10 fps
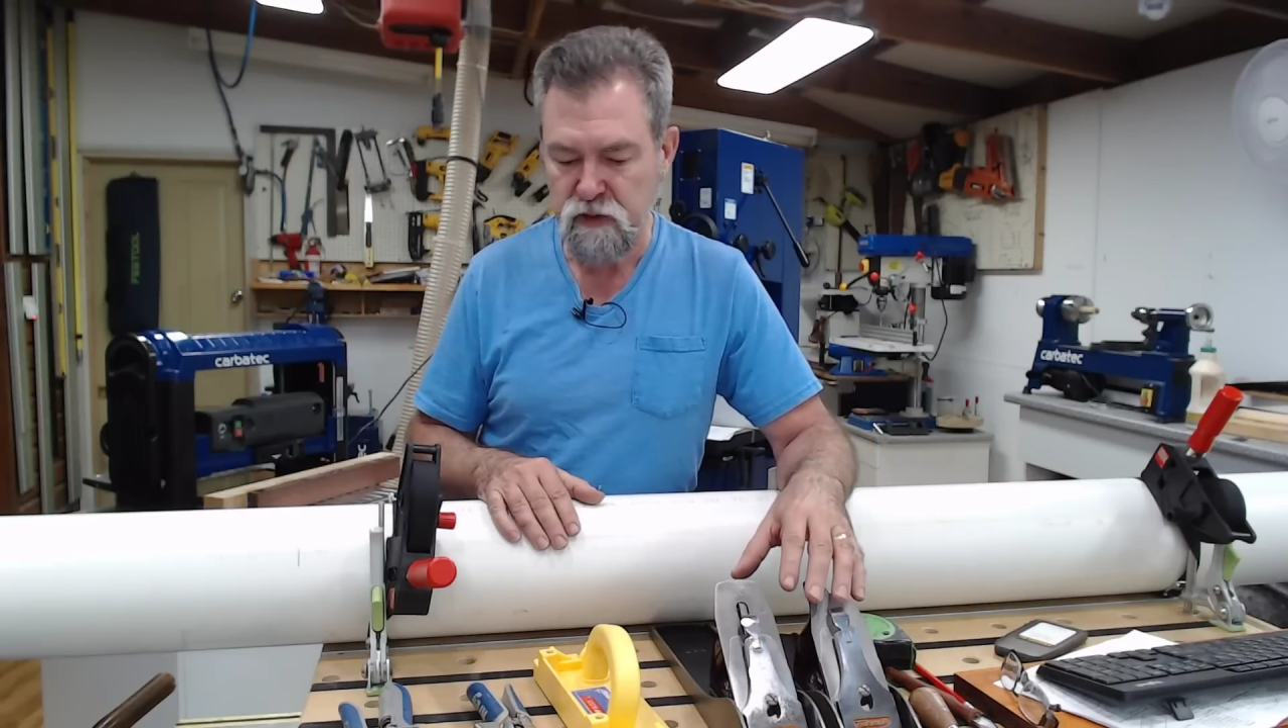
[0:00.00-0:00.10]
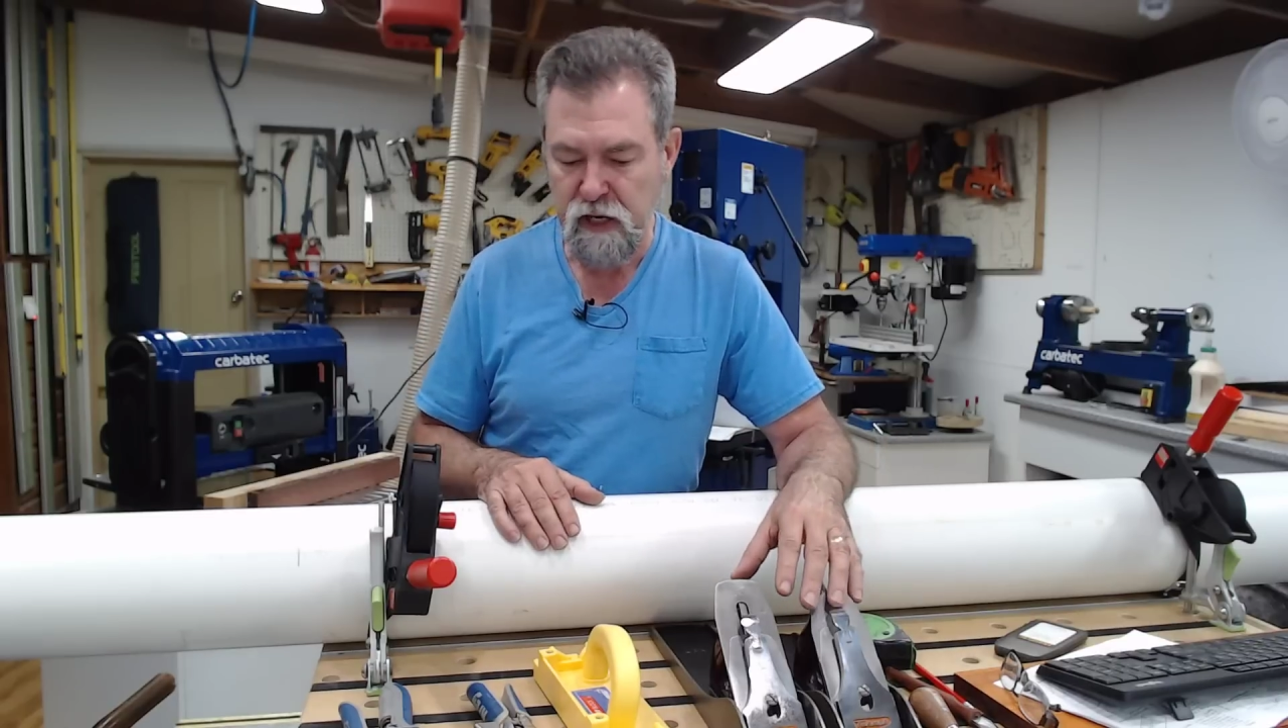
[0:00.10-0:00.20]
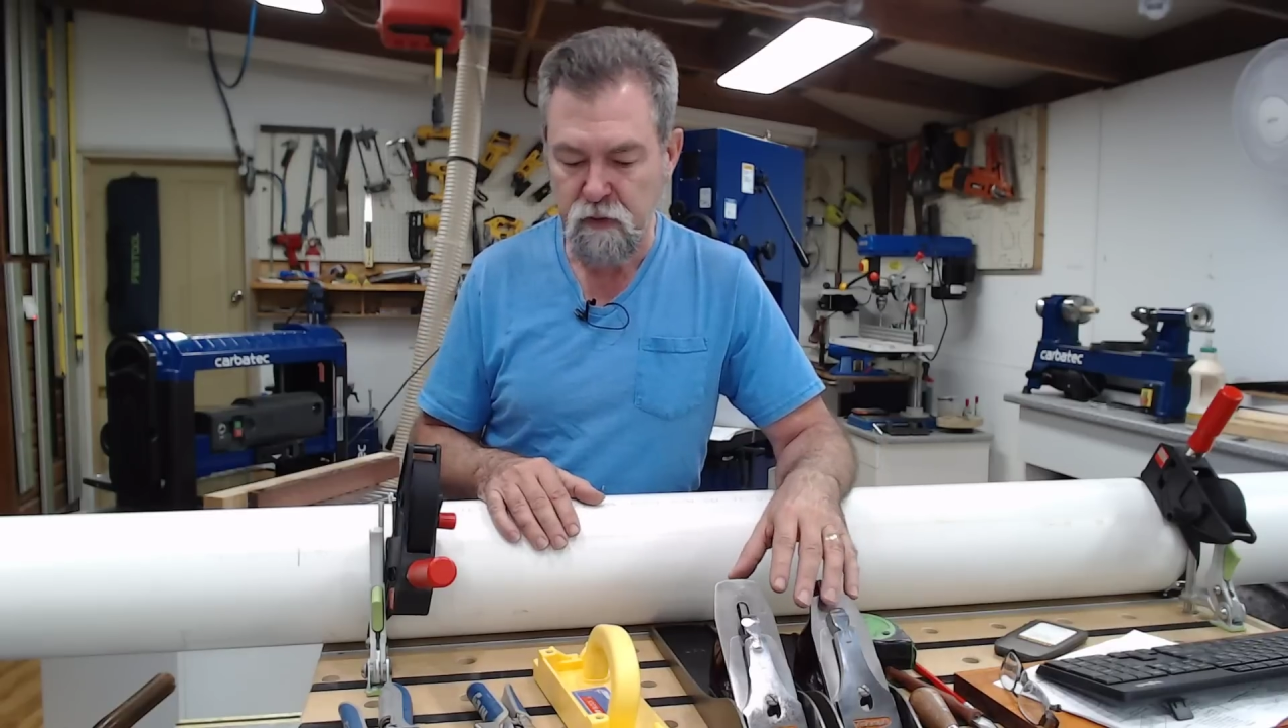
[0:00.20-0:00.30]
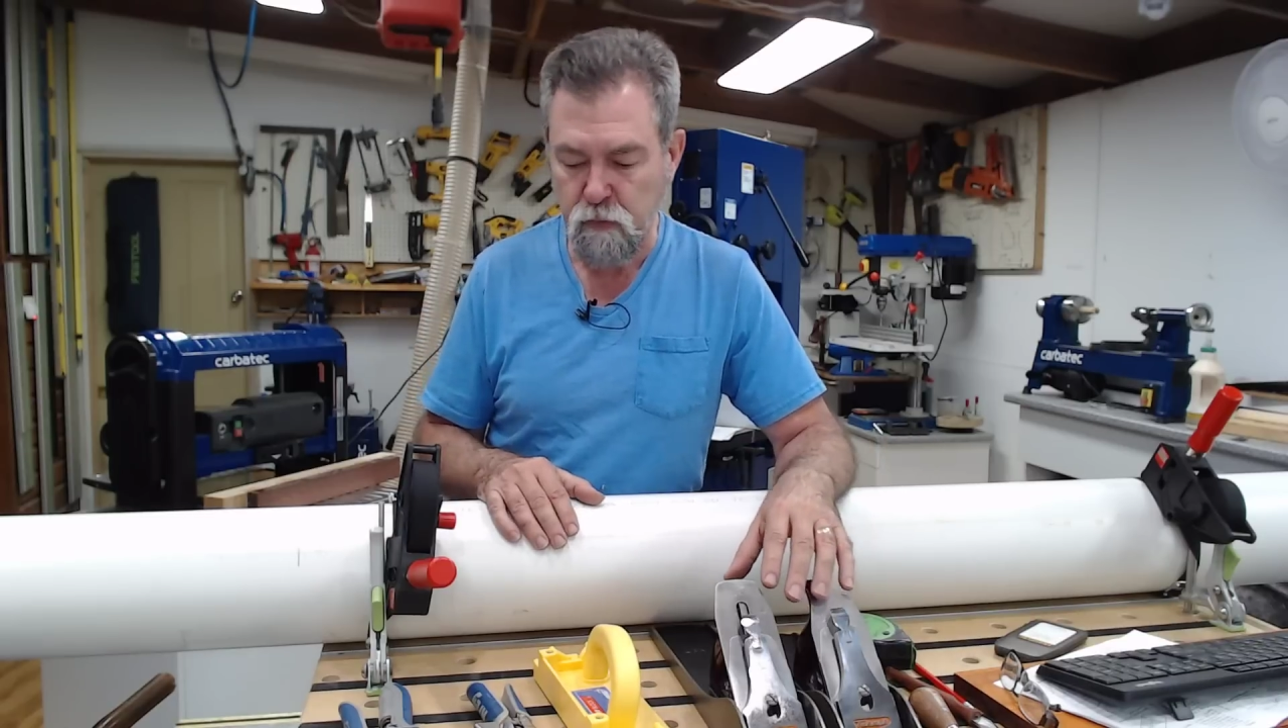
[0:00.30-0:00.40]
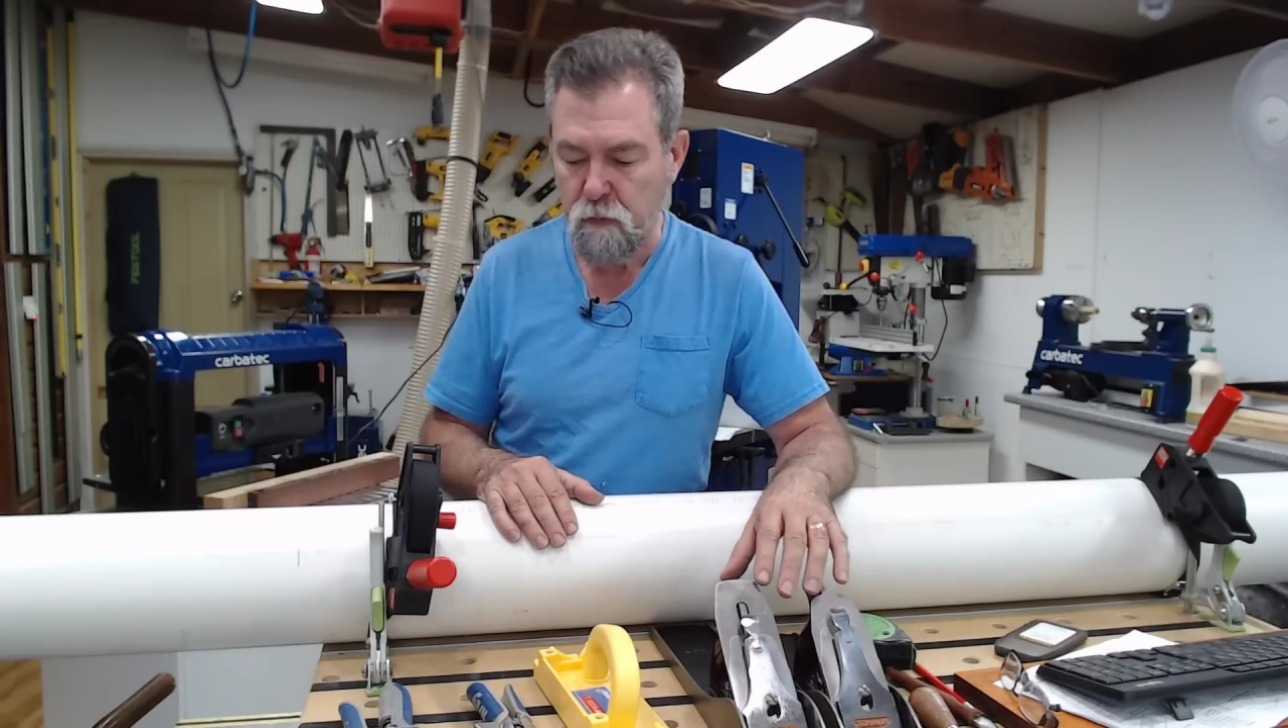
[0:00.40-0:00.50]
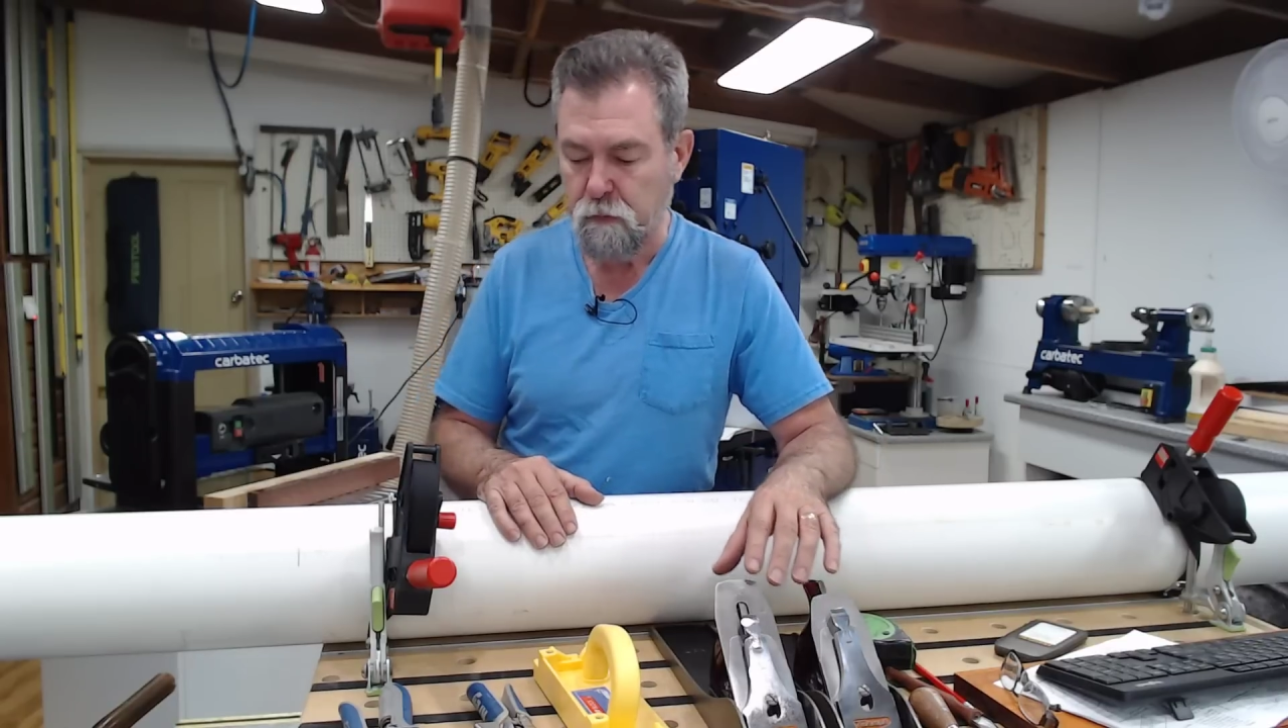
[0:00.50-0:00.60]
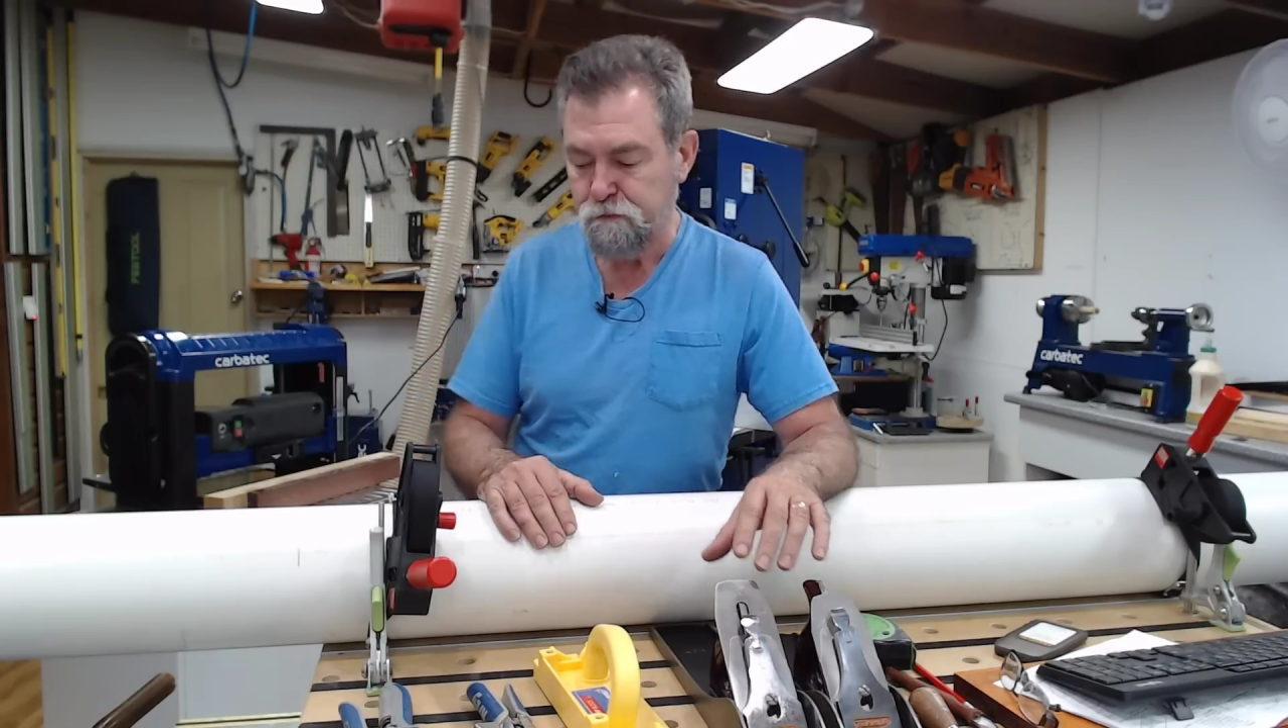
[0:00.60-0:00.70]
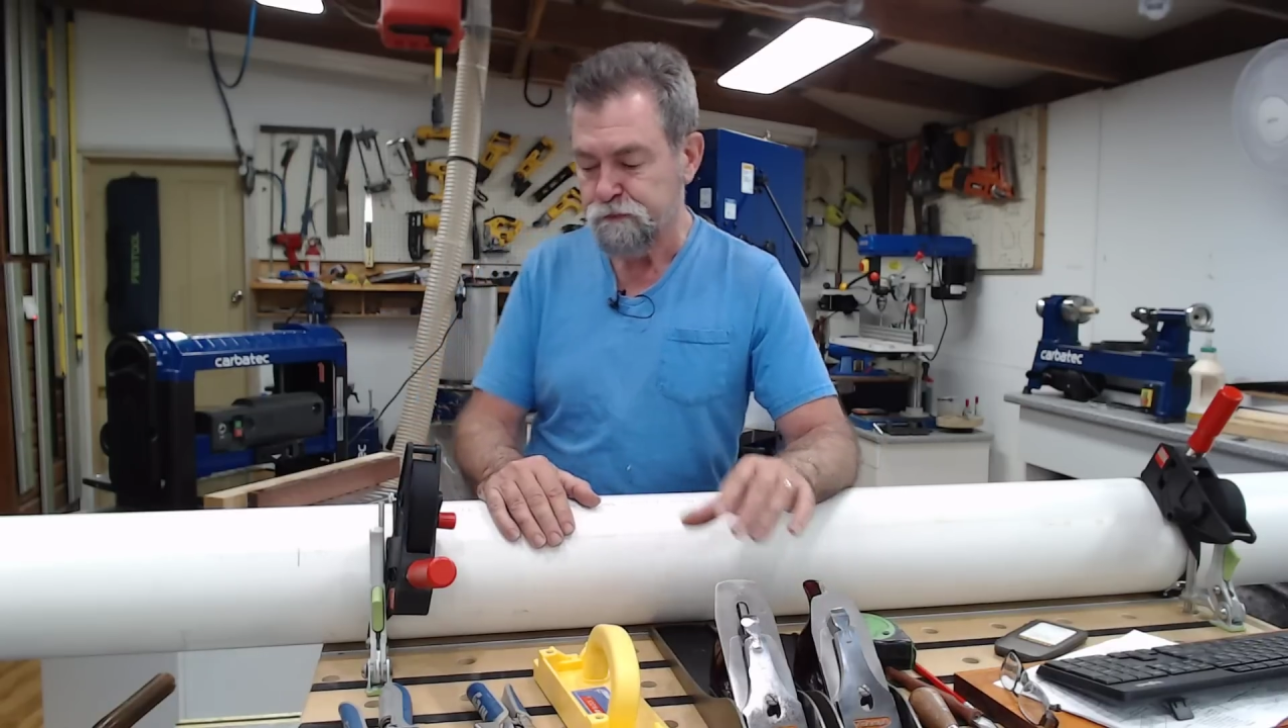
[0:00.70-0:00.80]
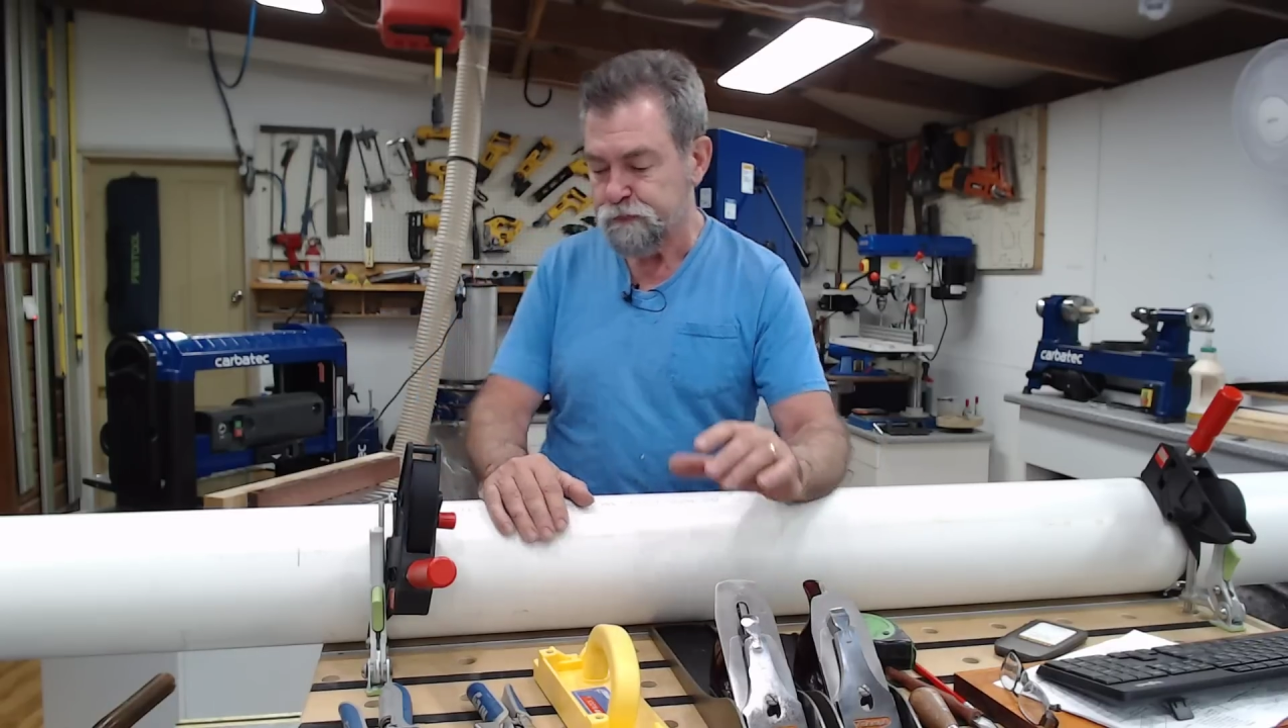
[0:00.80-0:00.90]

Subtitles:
static problem.